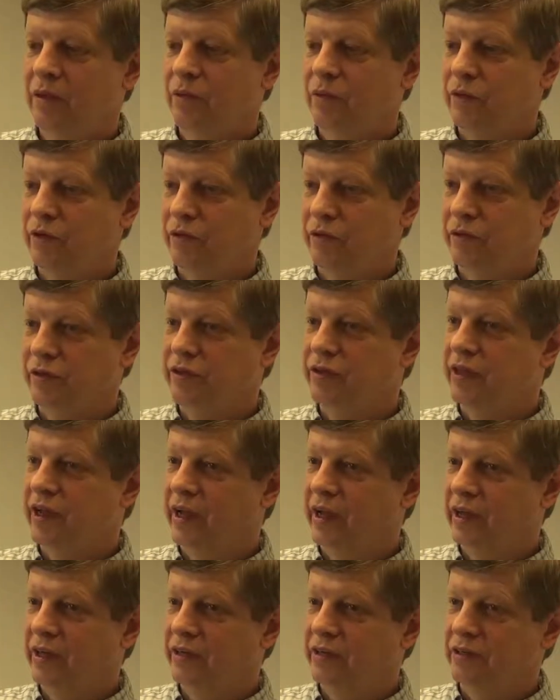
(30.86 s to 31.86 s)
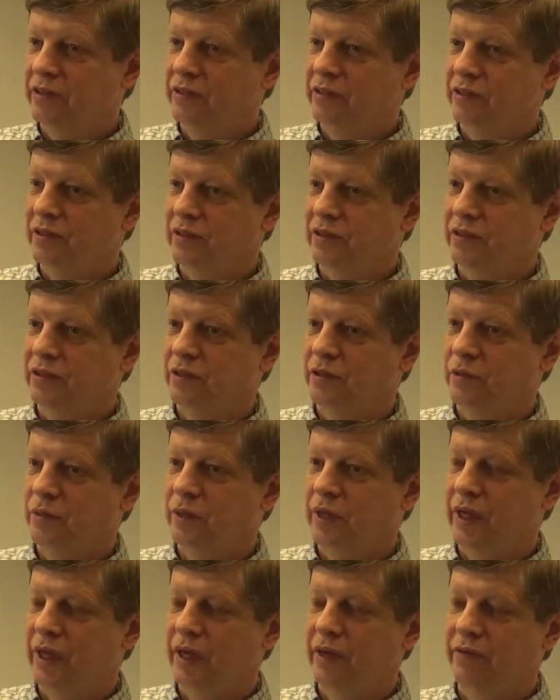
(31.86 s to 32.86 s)
research scientist, and so
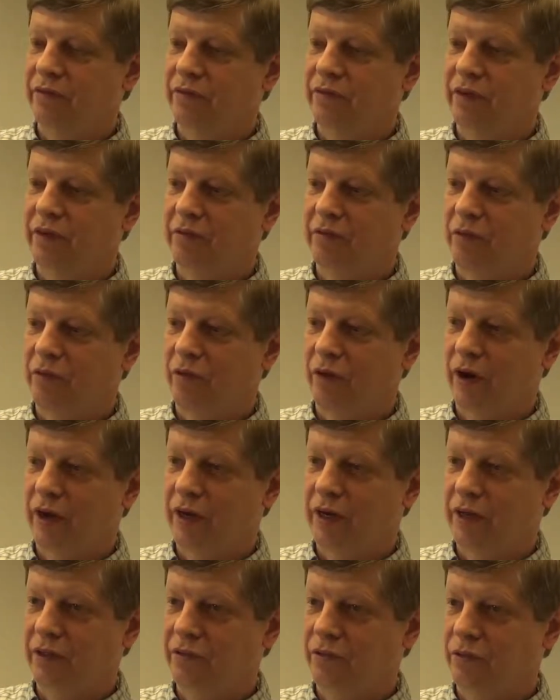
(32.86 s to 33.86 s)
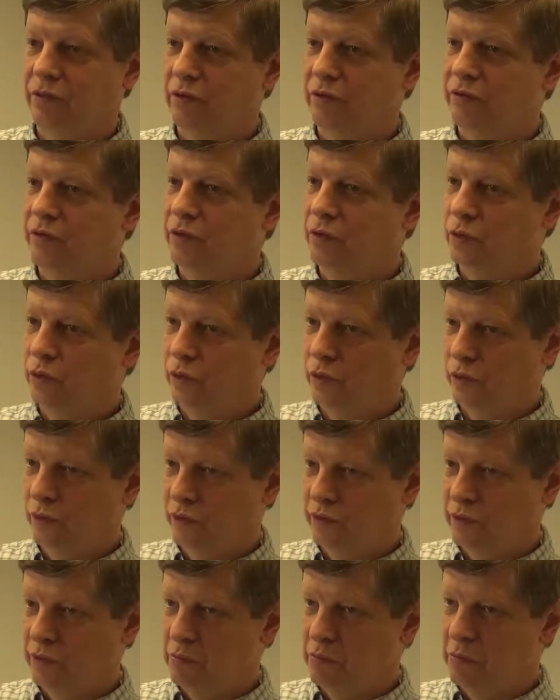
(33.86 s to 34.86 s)
we have a variety of sort of
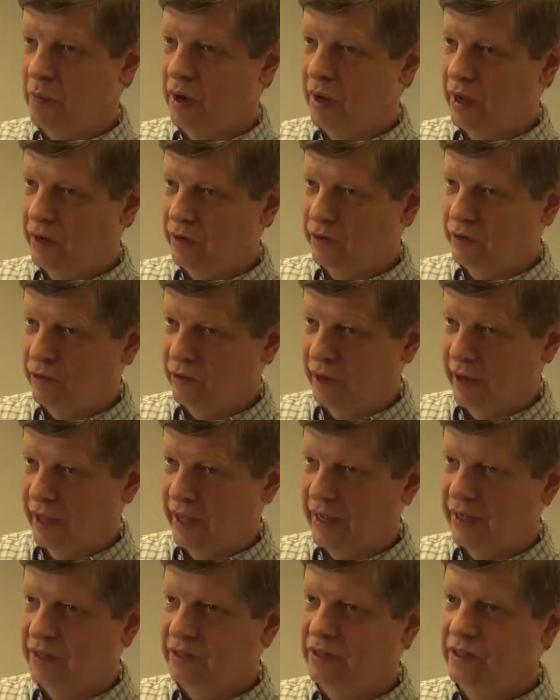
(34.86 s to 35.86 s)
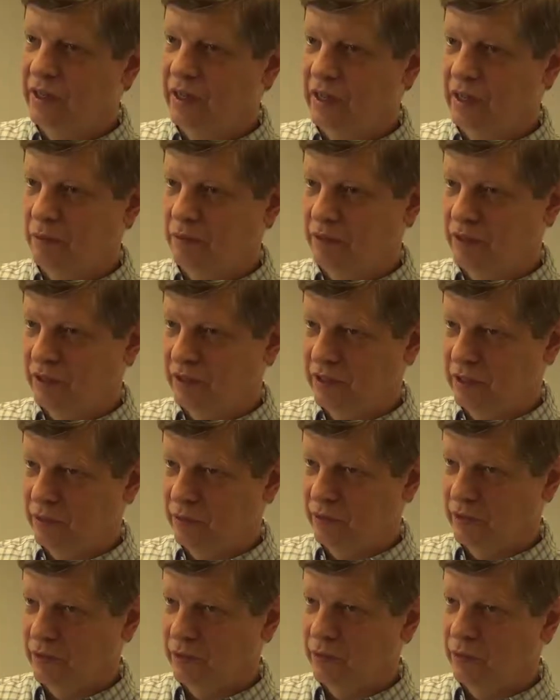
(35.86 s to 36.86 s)
tools that monitor landscapes and see
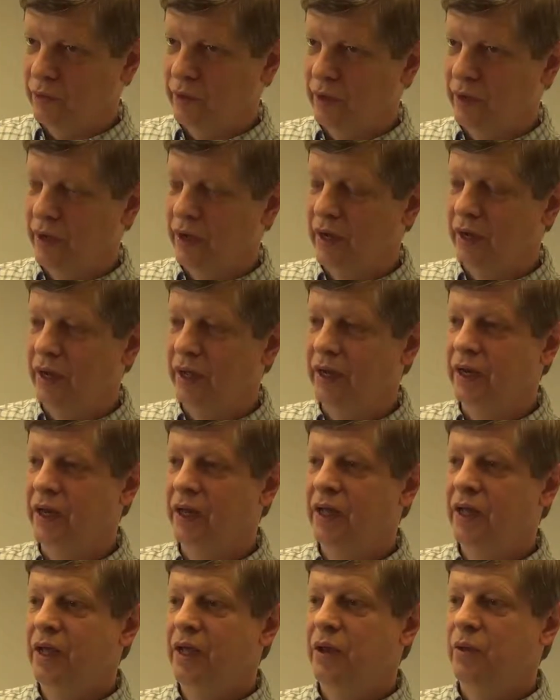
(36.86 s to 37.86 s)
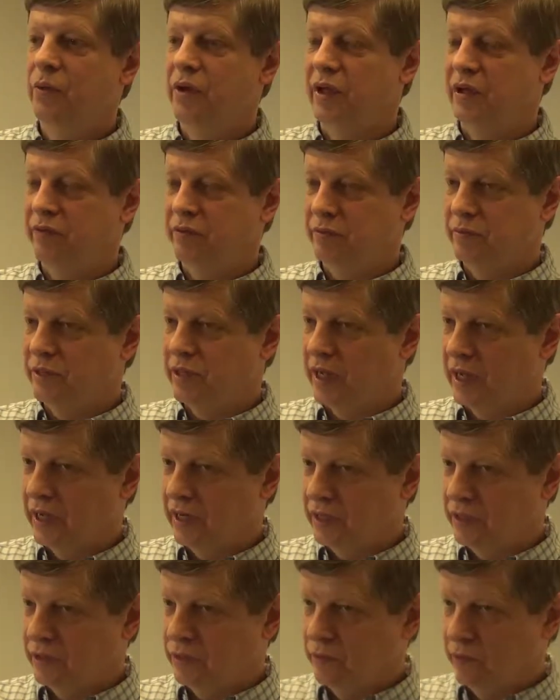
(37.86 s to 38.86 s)
what's going on. We have some
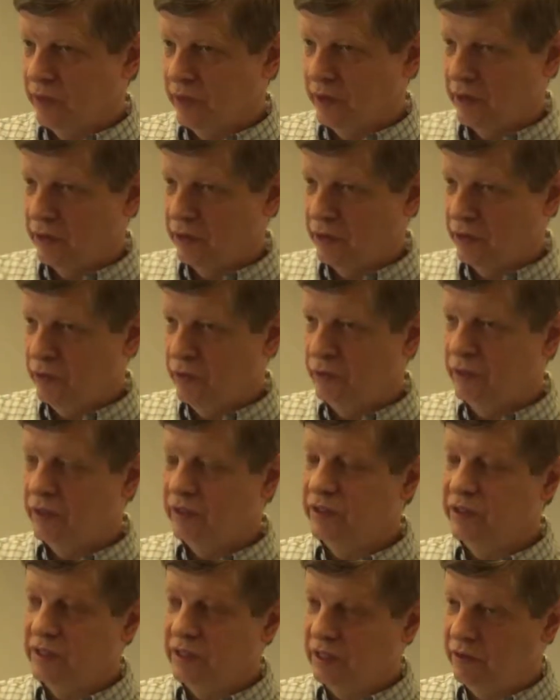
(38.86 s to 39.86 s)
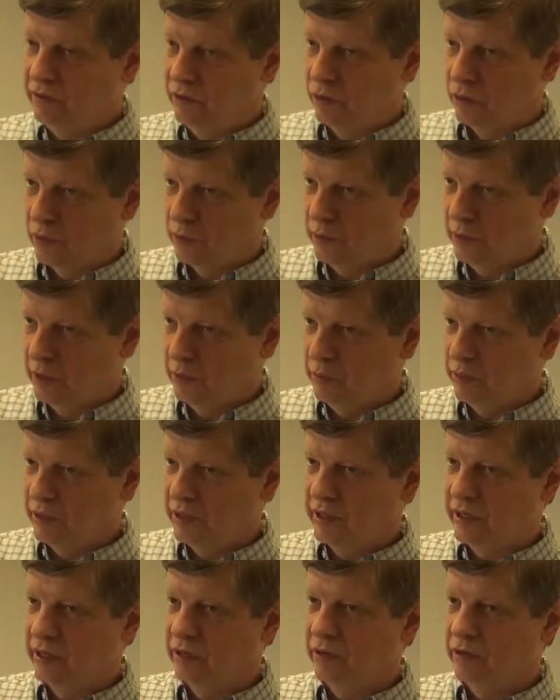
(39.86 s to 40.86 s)
scientists within our unit, Steve Norman in
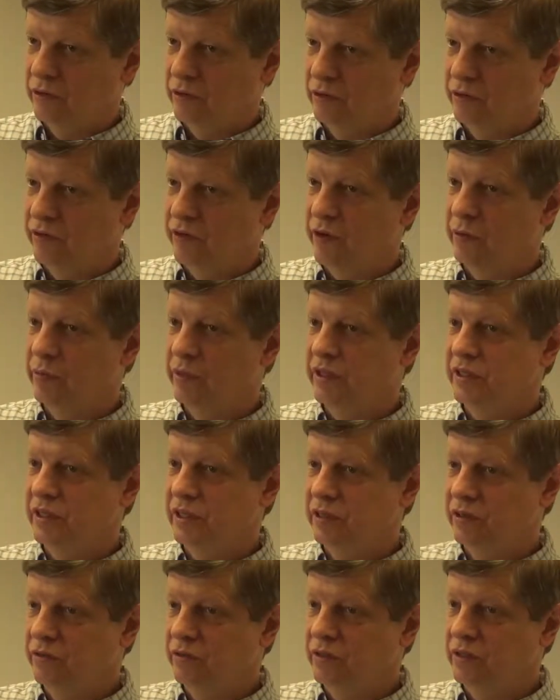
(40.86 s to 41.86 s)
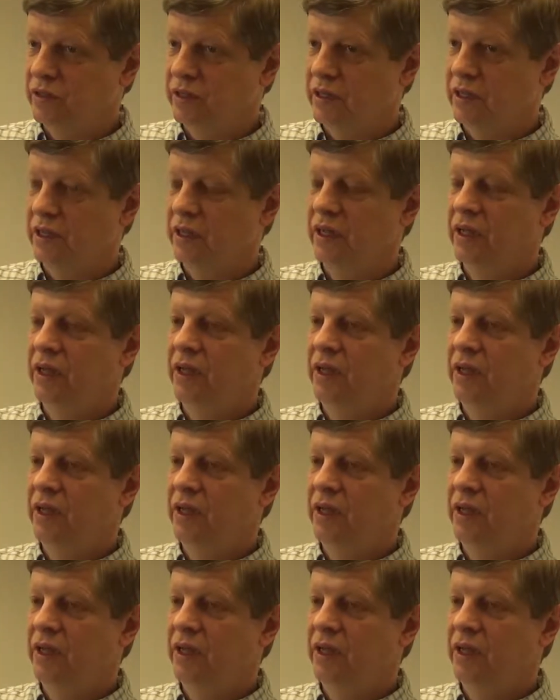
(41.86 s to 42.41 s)
particular, who's very much interested